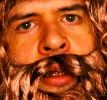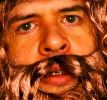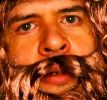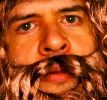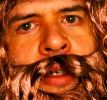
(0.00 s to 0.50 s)

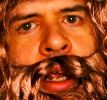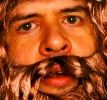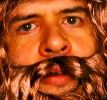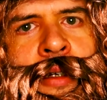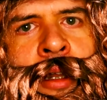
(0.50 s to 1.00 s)
Some
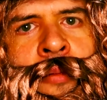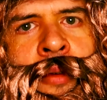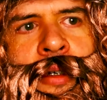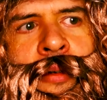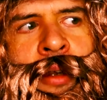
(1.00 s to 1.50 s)
psycho sending
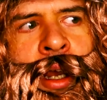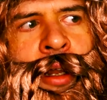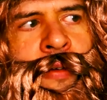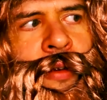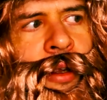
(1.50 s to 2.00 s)
me some
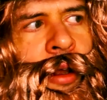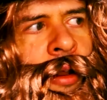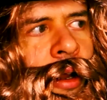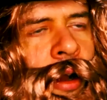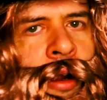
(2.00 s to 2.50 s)
kind
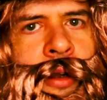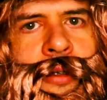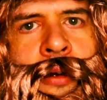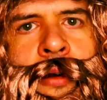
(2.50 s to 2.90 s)
of cards,